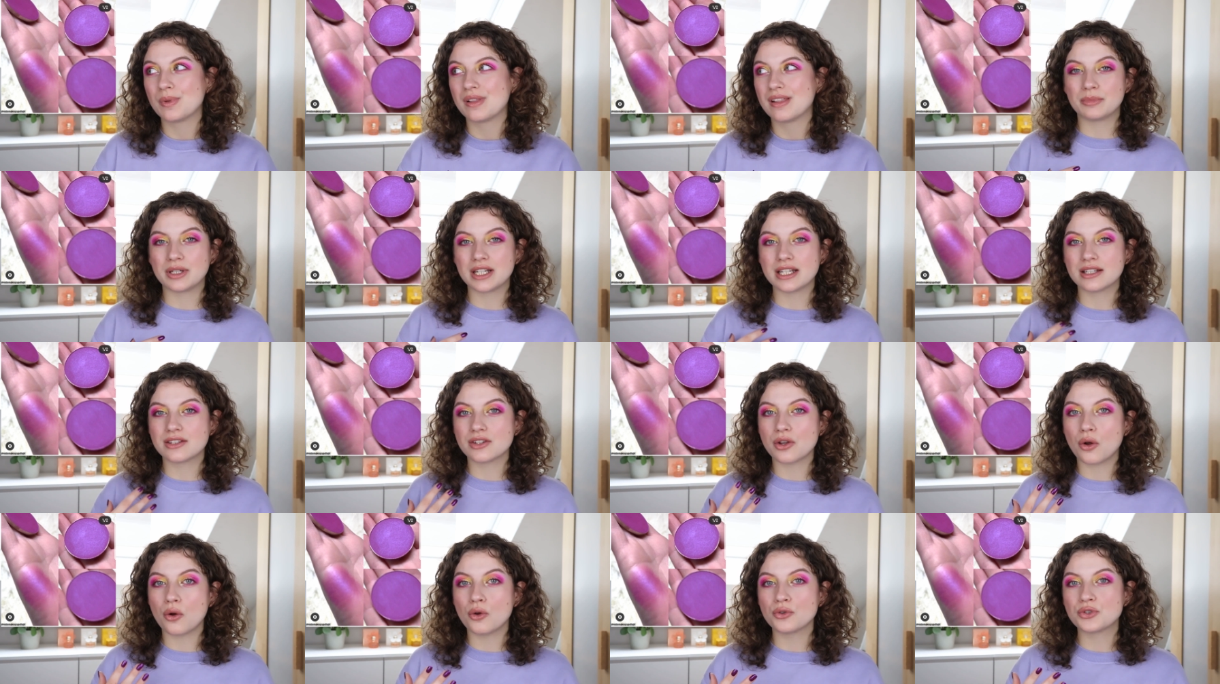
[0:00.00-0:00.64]
but
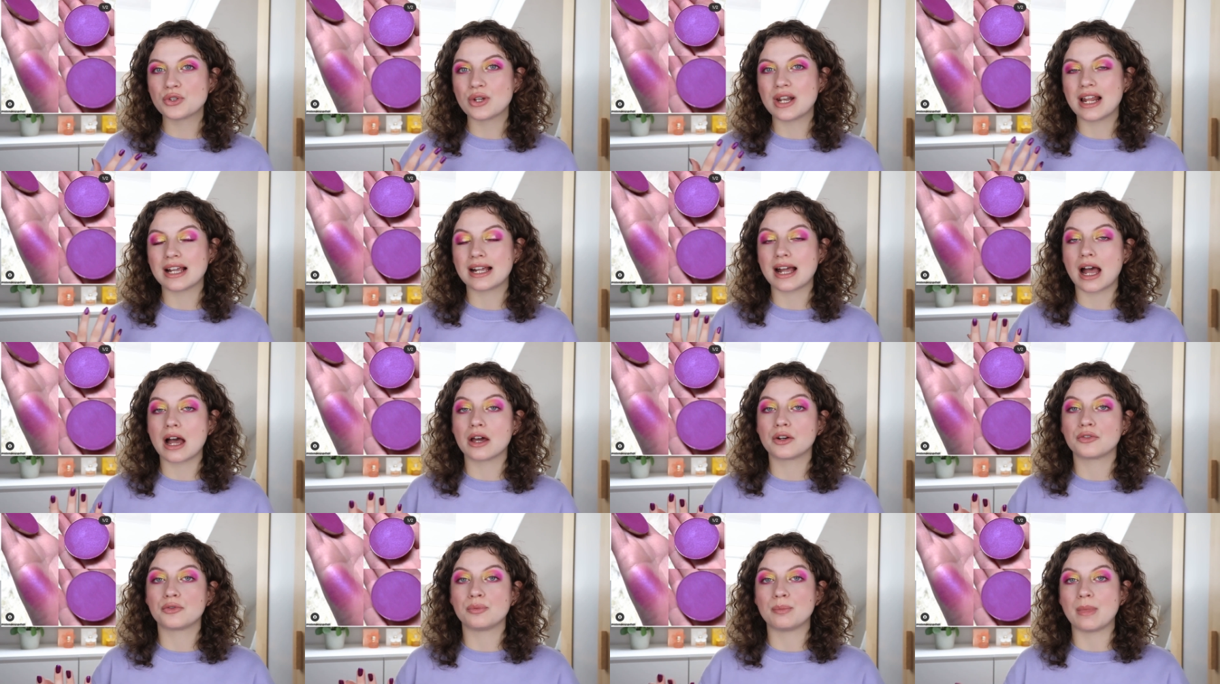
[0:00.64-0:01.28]
it's also like
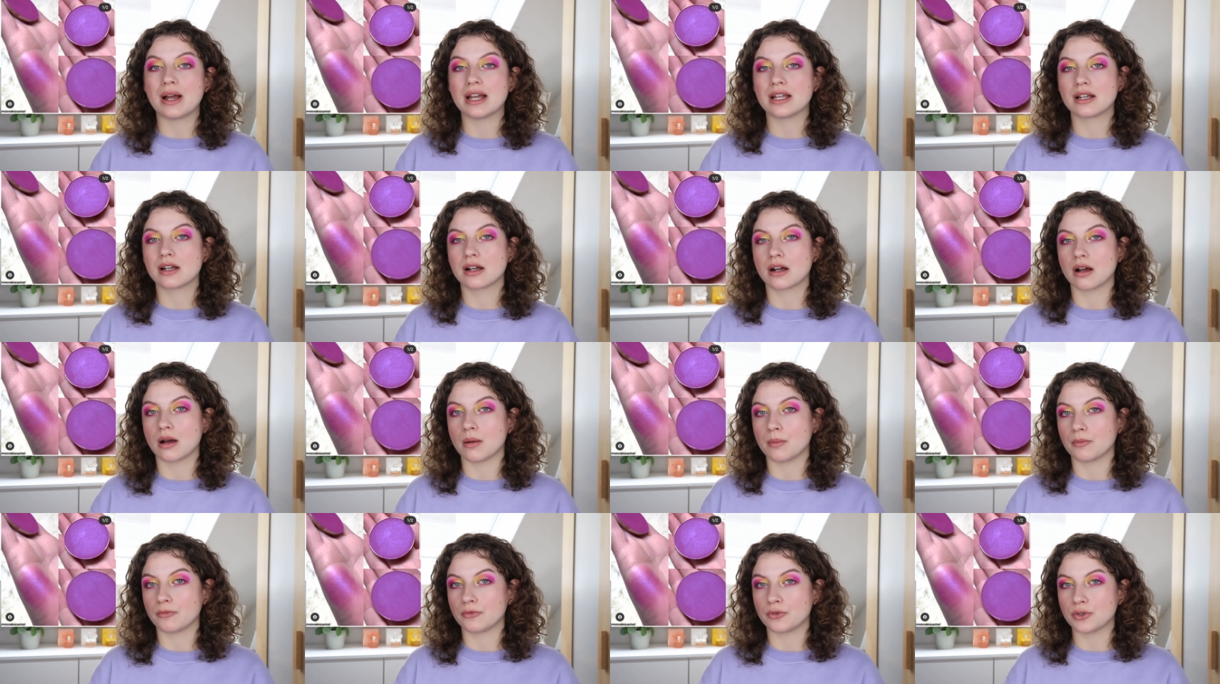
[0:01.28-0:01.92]
out of my
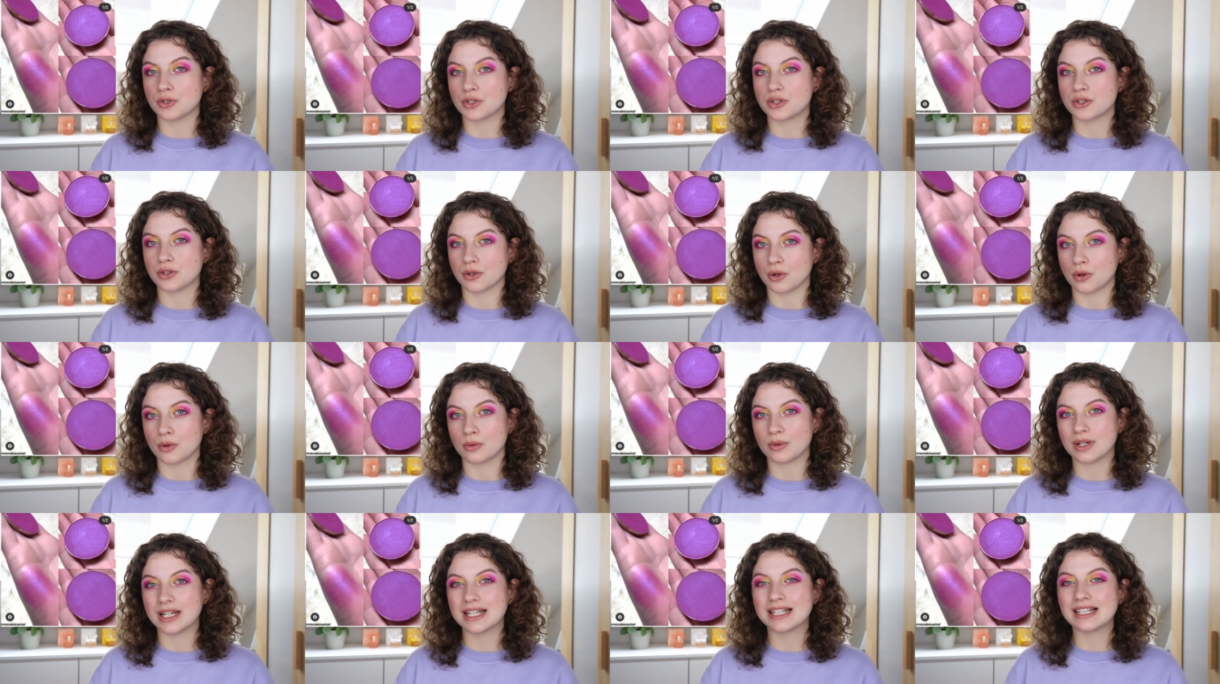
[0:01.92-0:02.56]
comfort
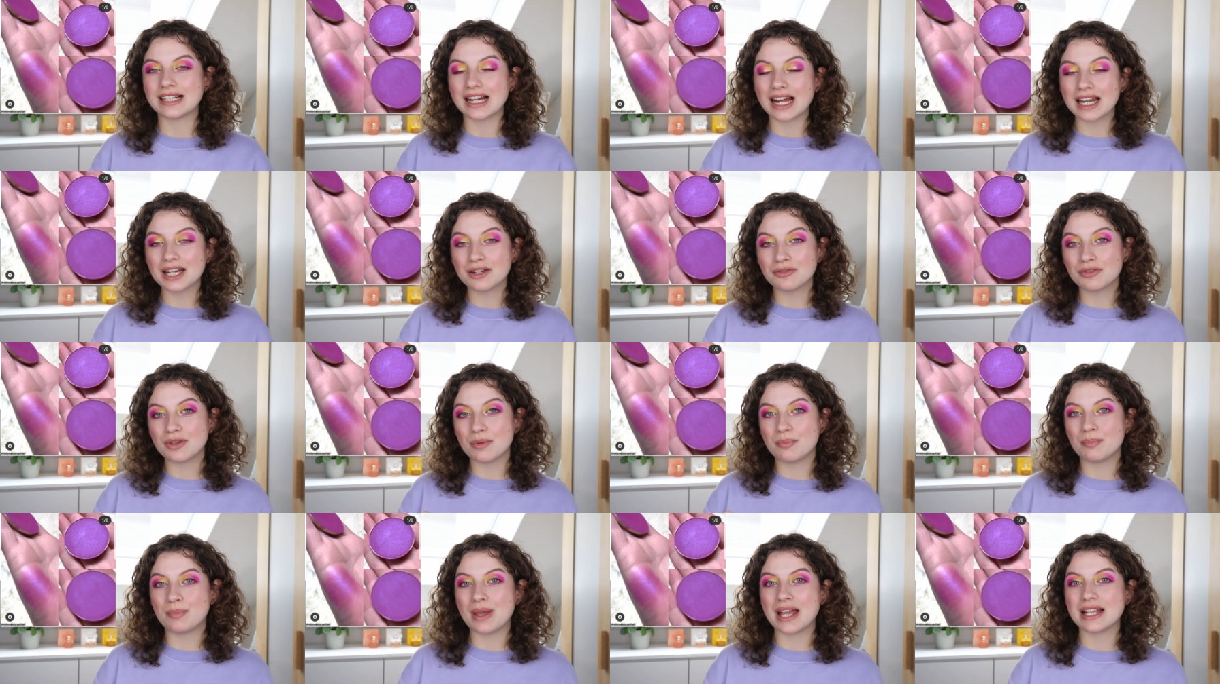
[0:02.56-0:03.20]
zone it kind of
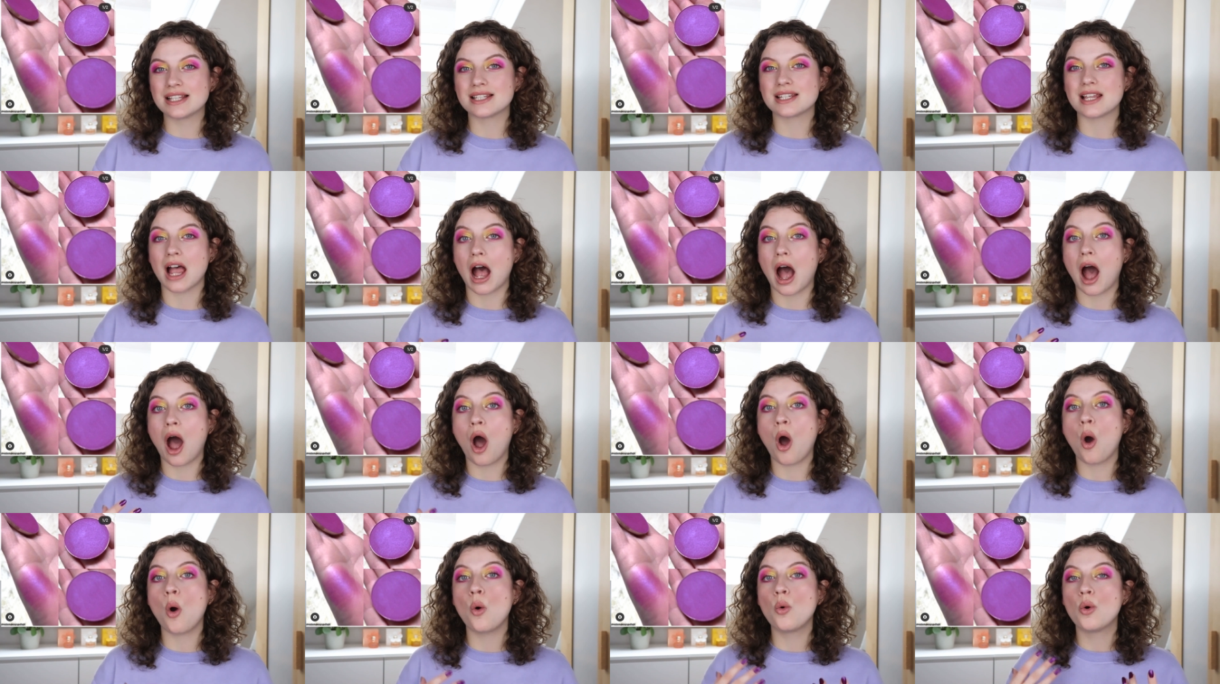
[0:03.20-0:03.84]
depends
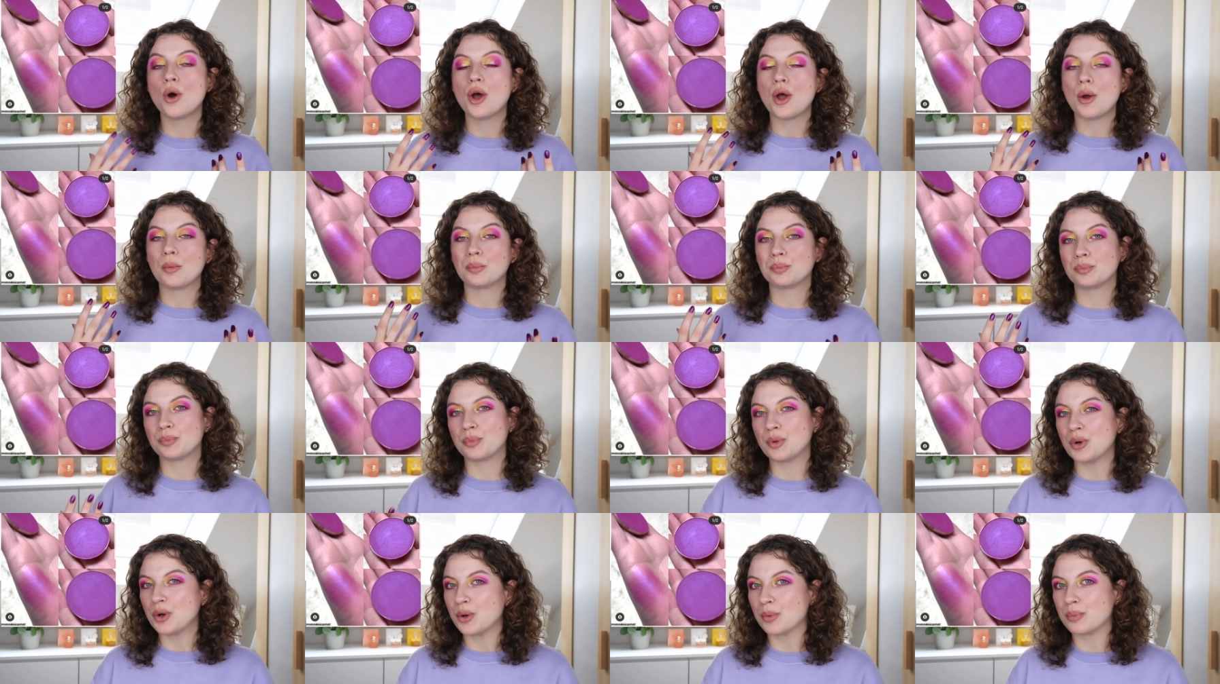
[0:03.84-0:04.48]
how
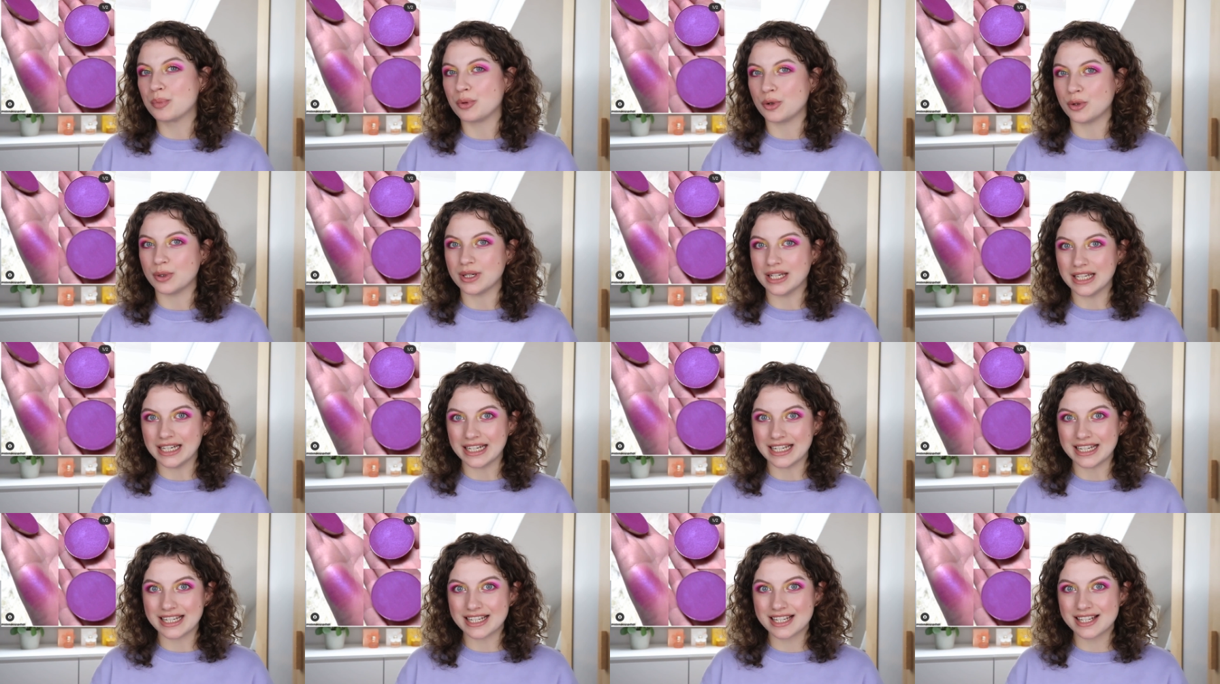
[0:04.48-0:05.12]
purple
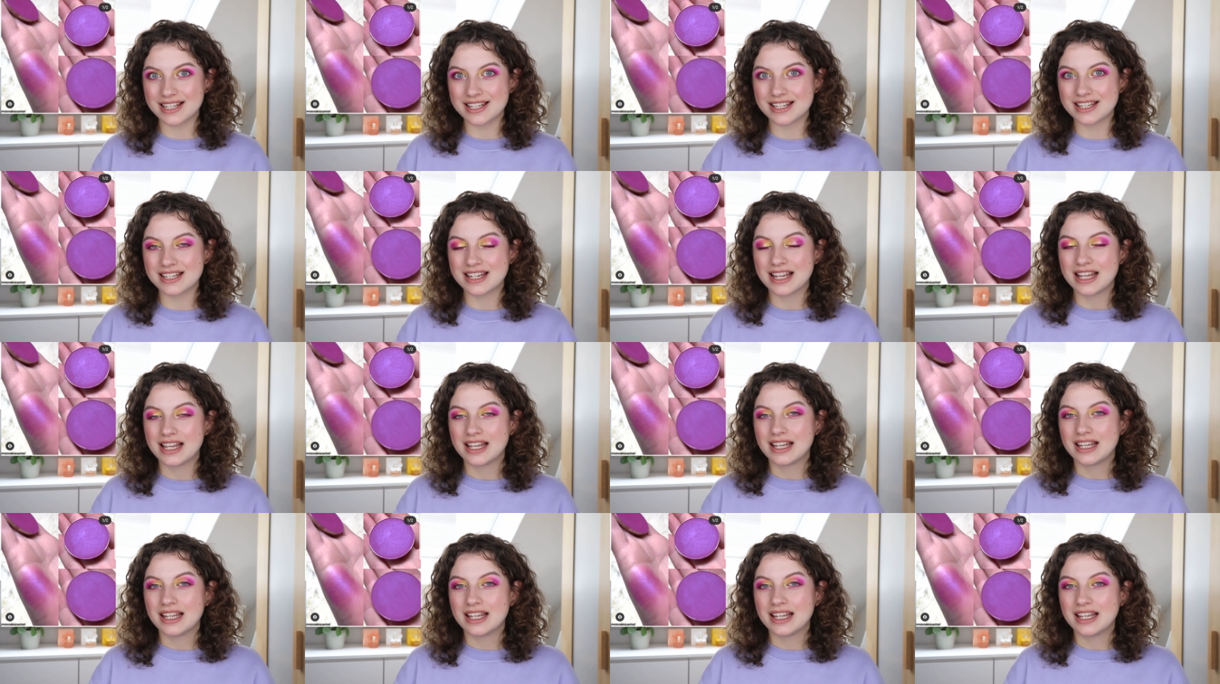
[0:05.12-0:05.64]
it is